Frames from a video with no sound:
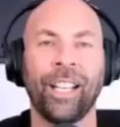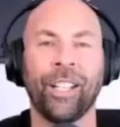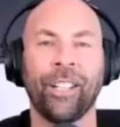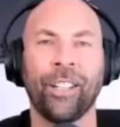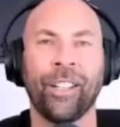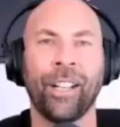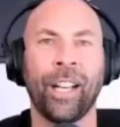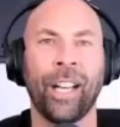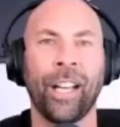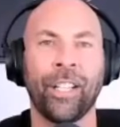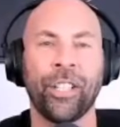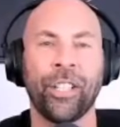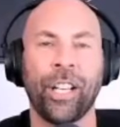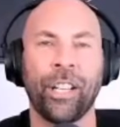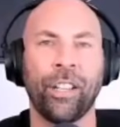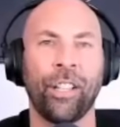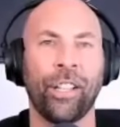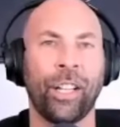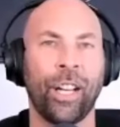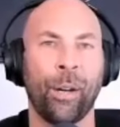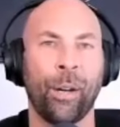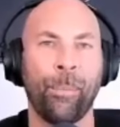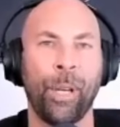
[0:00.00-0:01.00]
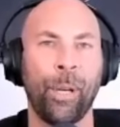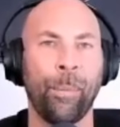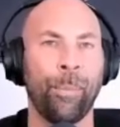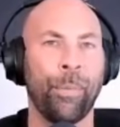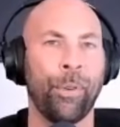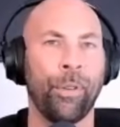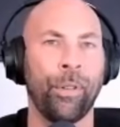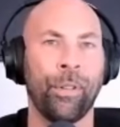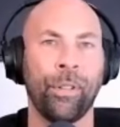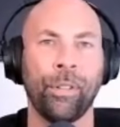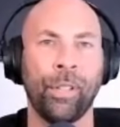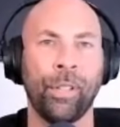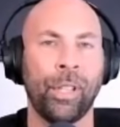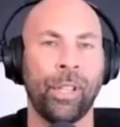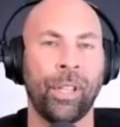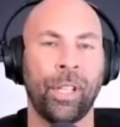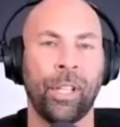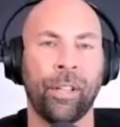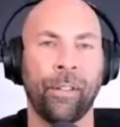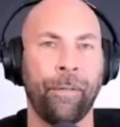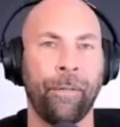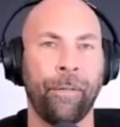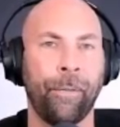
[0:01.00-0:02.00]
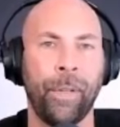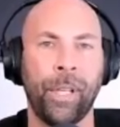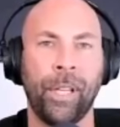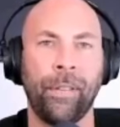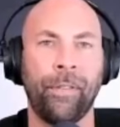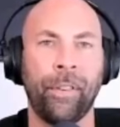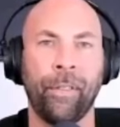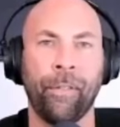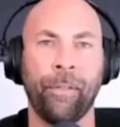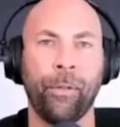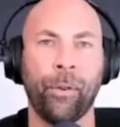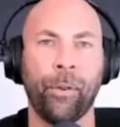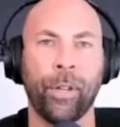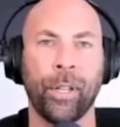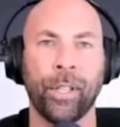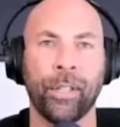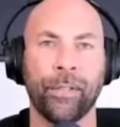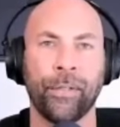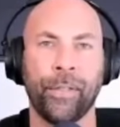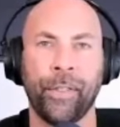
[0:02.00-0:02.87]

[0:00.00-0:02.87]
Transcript: your age, I look at people in their even 40s,